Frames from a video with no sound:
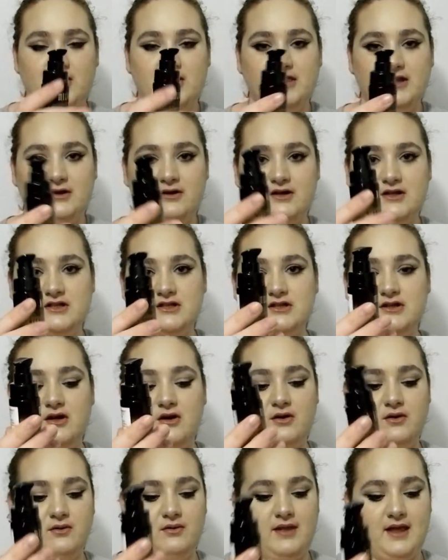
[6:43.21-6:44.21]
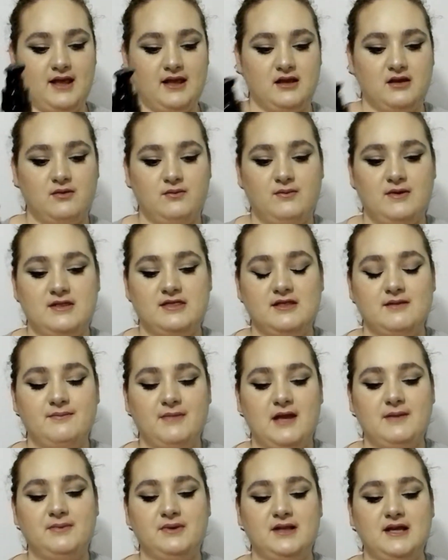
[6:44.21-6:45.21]
There is no, like with the
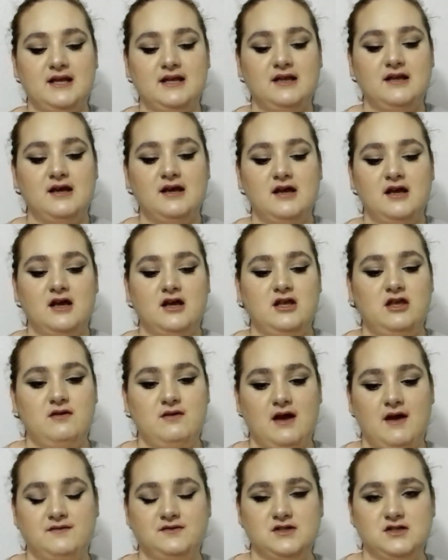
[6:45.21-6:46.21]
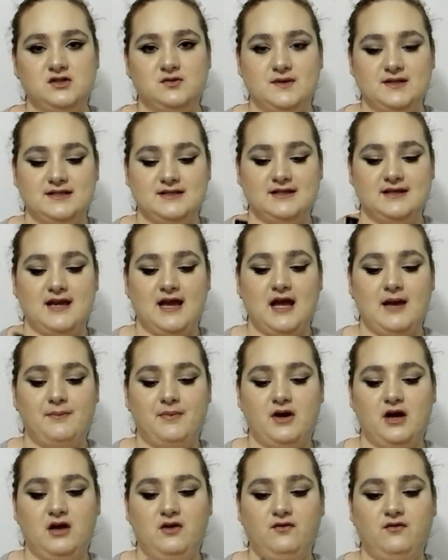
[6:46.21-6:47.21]
Maybelline, you have to twist the cap
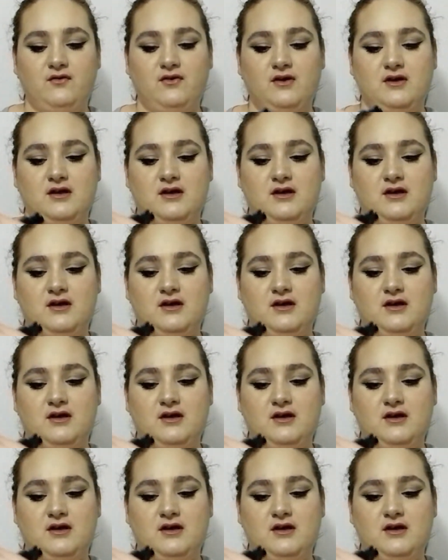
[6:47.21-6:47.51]
off